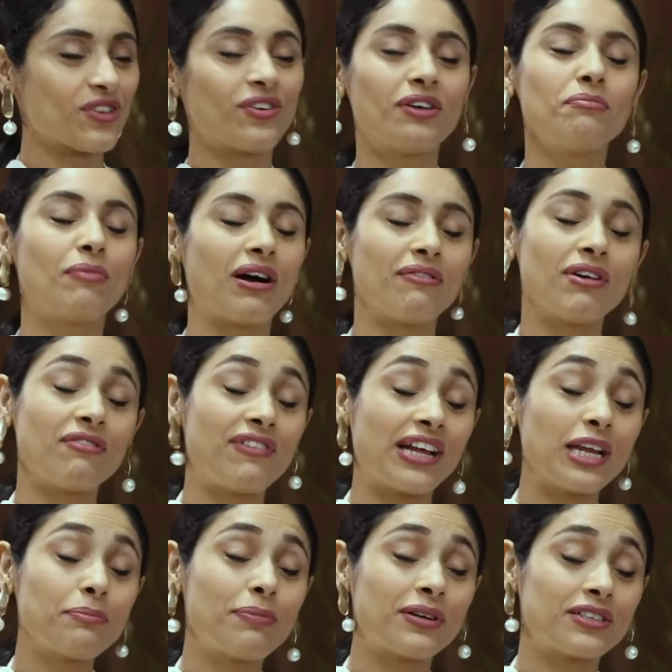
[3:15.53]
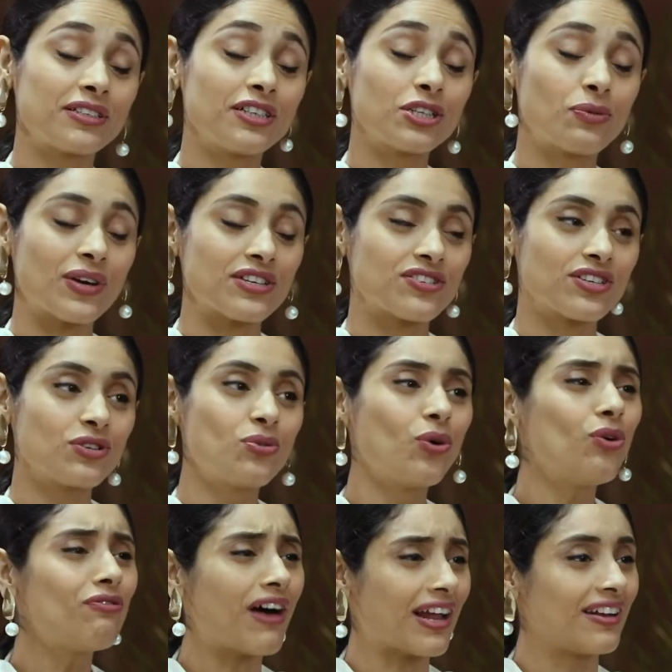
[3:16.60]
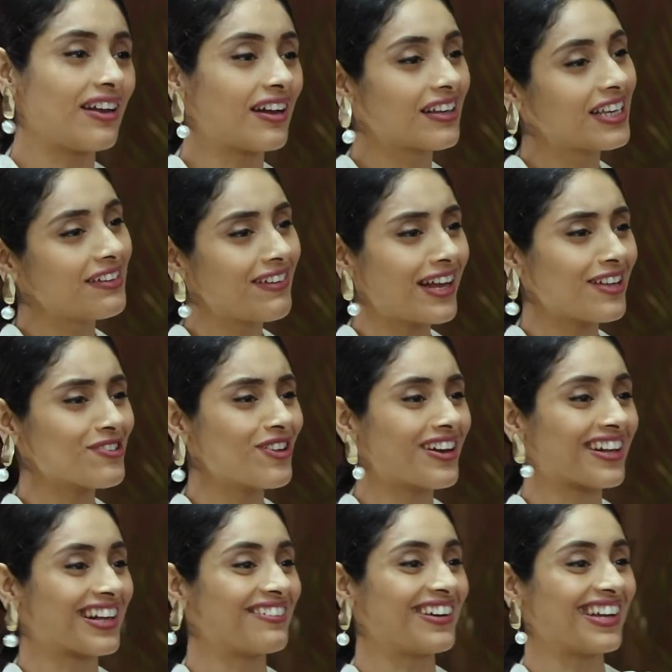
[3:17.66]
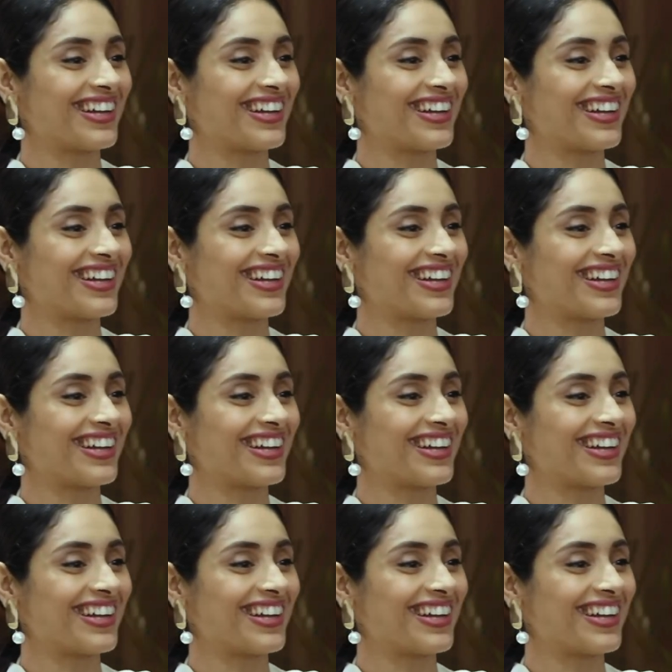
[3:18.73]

So um, a, very pertinent question: Who won, ladki walas or ladka